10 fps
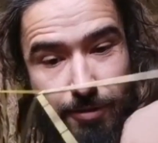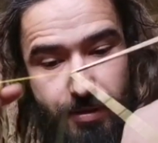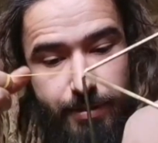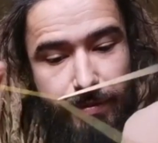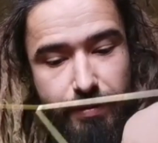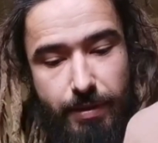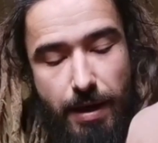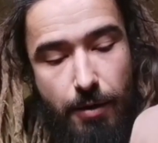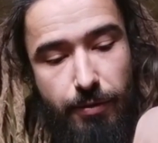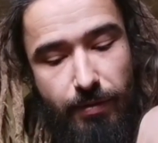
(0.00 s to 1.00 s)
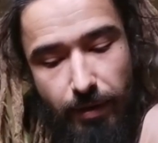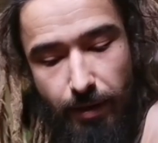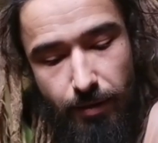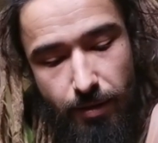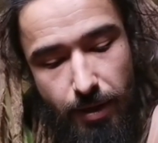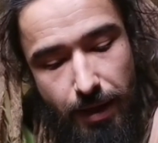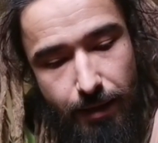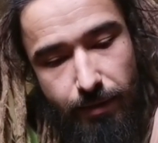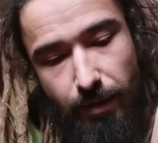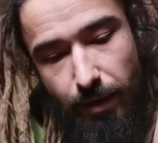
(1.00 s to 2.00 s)
on this outside, on the
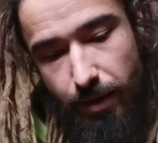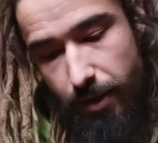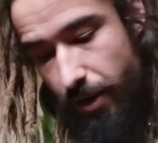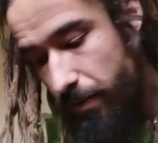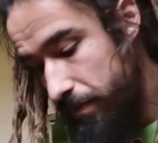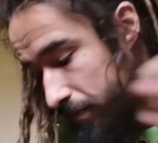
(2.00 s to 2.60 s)
light side here.